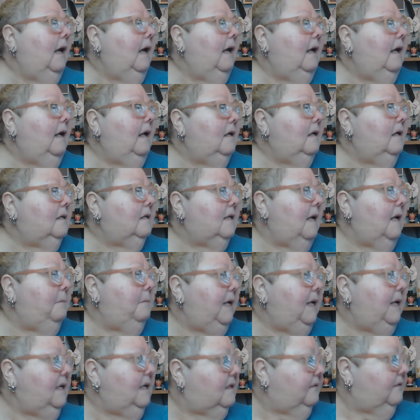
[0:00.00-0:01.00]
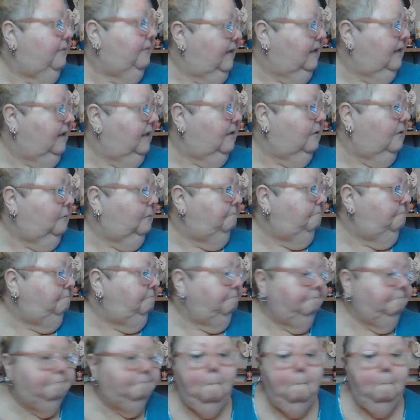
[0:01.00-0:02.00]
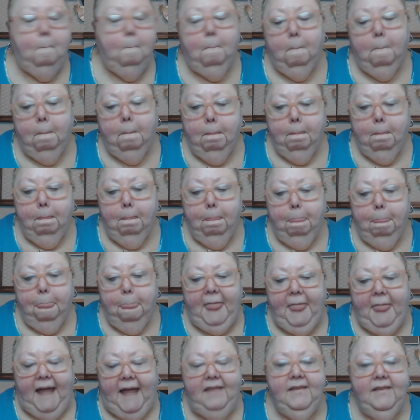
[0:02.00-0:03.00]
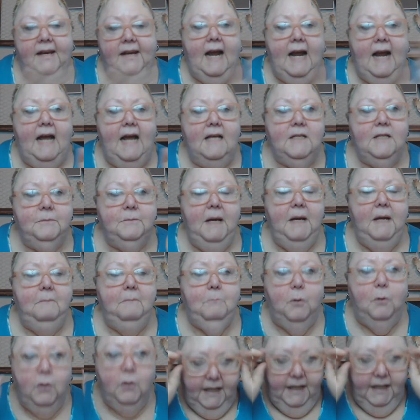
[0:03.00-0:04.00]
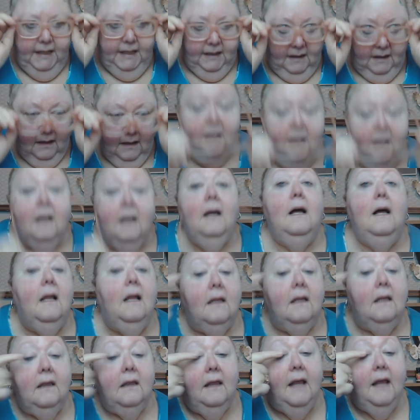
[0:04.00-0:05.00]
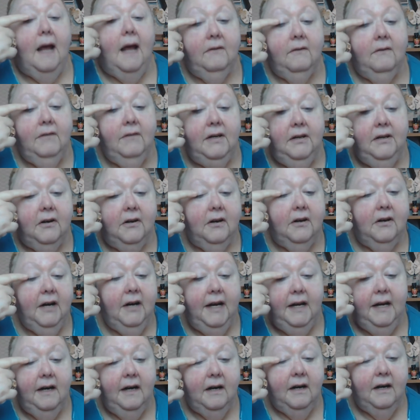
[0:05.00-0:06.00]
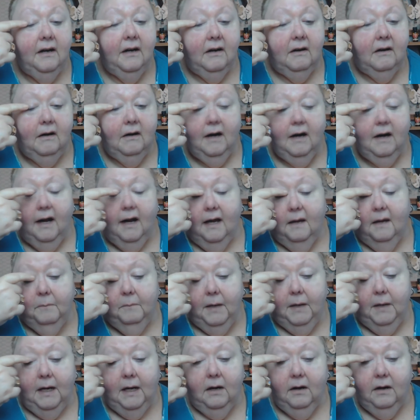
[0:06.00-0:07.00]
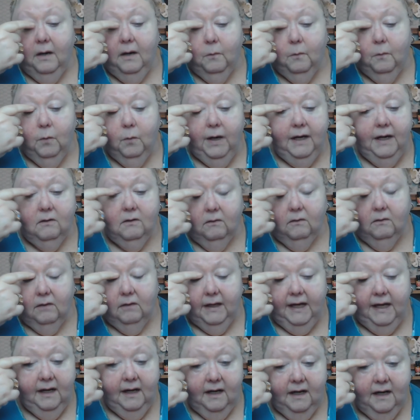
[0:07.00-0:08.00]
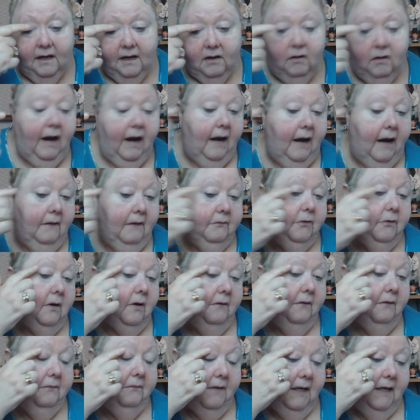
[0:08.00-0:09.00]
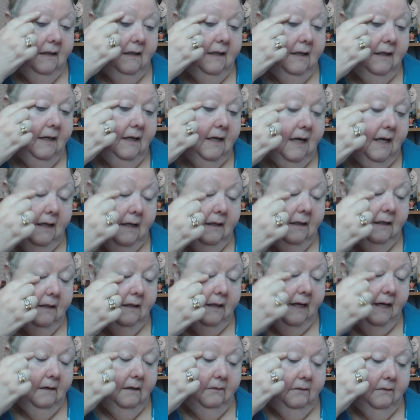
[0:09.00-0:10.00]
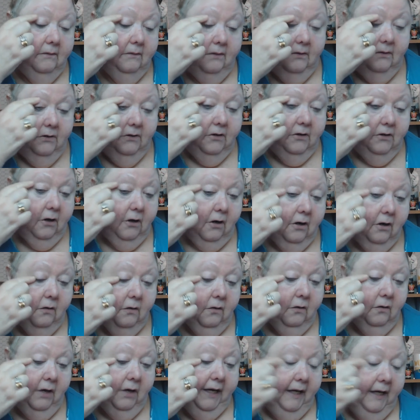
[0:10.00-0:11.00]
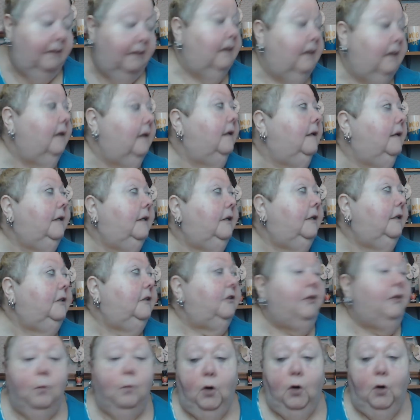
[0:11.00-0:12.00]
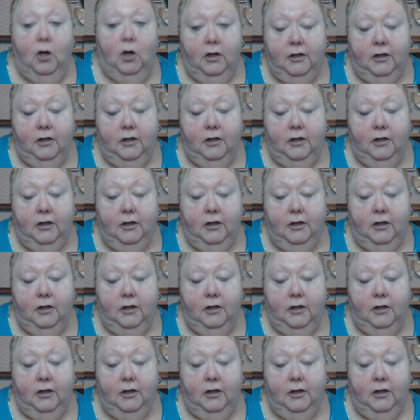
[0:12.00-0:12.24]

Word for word: is a piece of film that has me putting lavender here and periwinkle here after I finally got that dark green to work.